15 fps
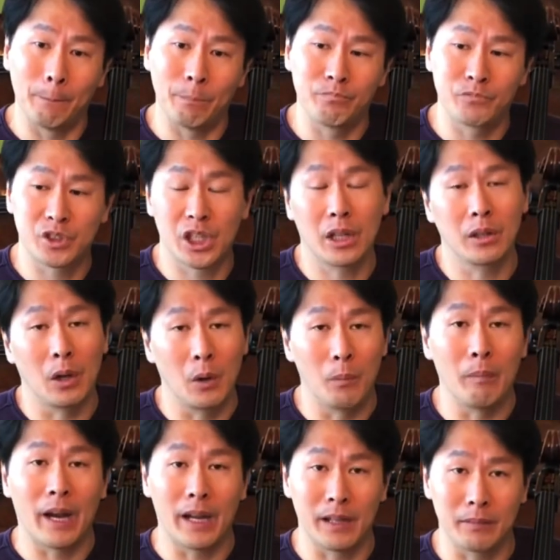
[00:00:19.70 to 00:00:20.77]
cello,
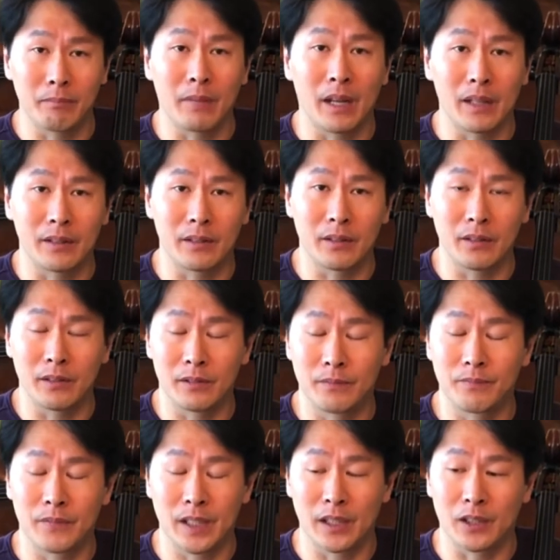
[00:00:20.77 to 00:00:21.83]

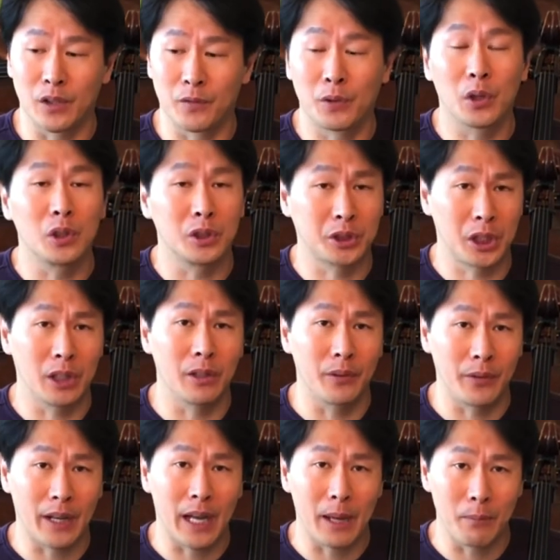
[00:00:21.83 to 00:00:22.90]
the Goffriller cello
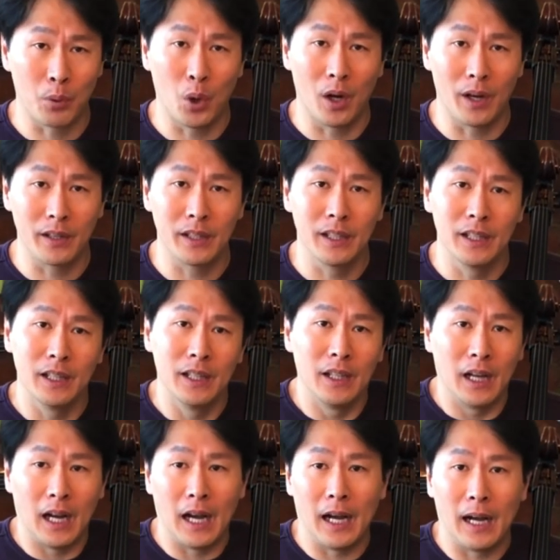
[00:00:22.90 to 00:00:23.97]
that I bought,
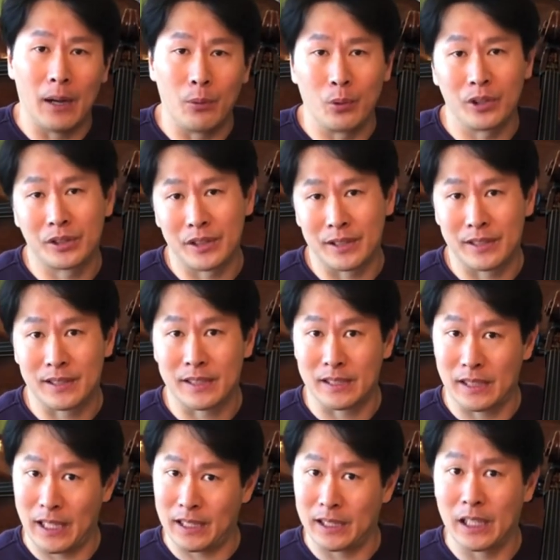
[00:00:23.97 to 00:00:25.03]
which is
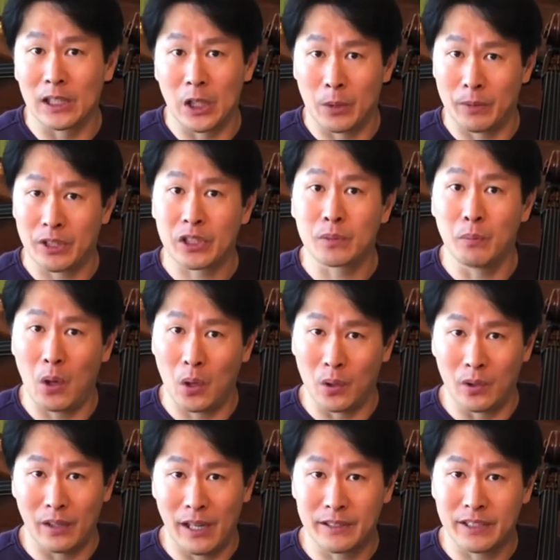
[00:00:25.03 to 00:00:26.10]
slightly a little bit
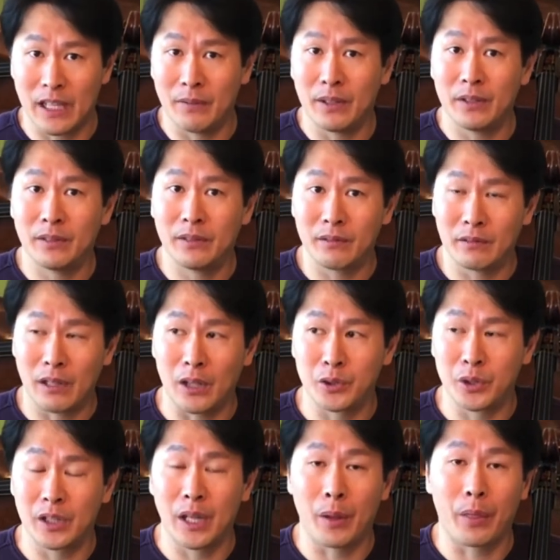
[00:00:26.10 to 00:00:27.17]
smaller at
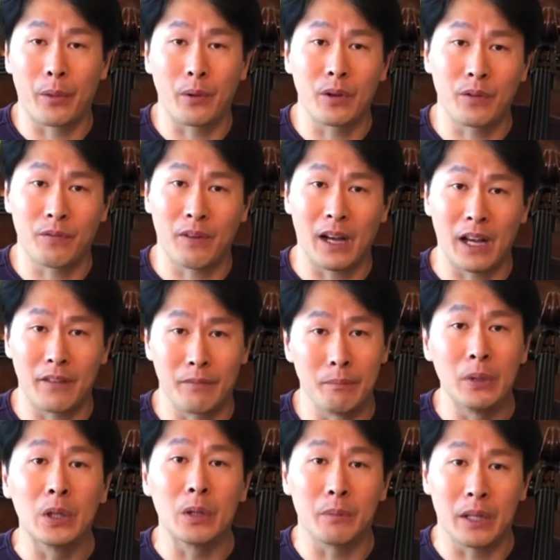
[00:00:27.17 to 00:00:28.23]
735
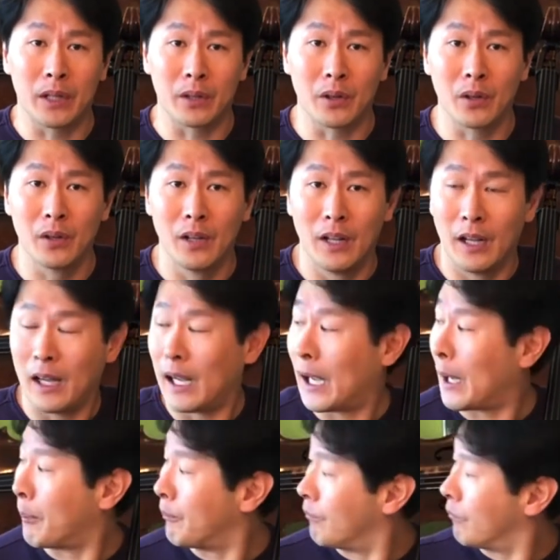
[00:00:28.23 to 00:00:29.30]
millimeter.
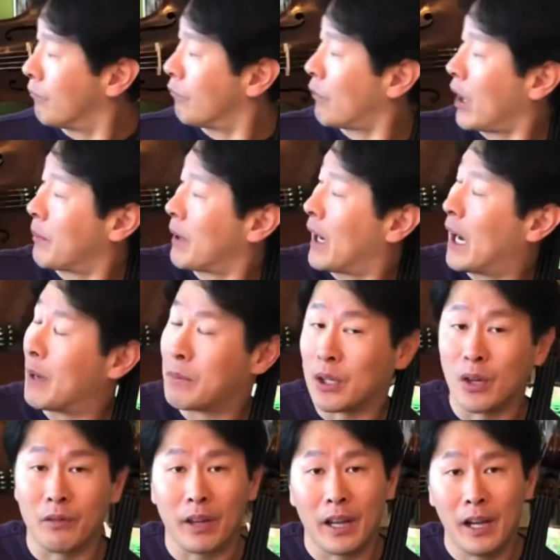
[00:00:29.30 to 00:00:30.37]
Right behind me
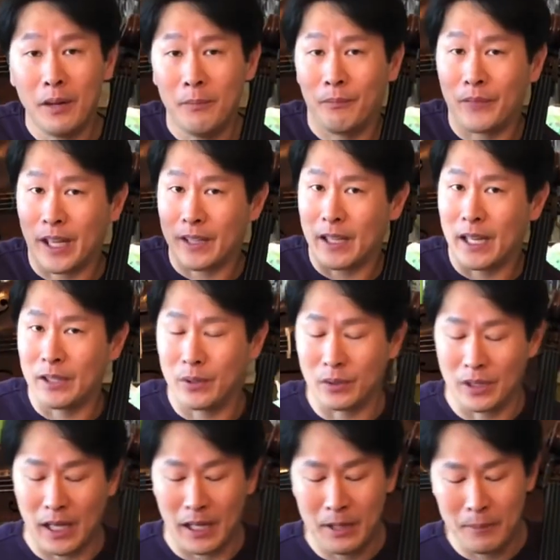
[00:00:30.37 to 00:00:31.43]
over there, that guy, little
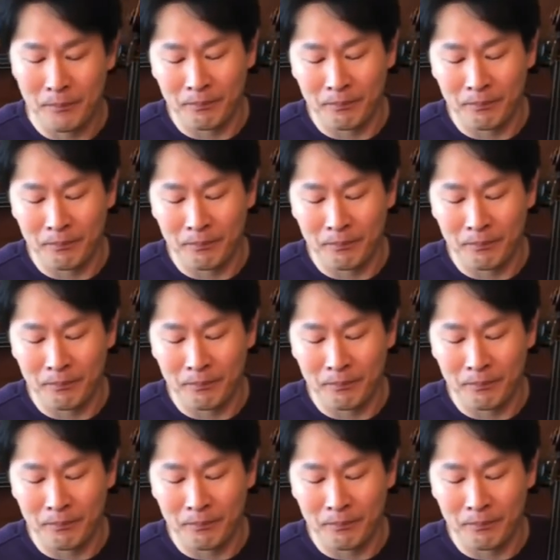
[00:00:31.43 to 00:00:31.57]
guy.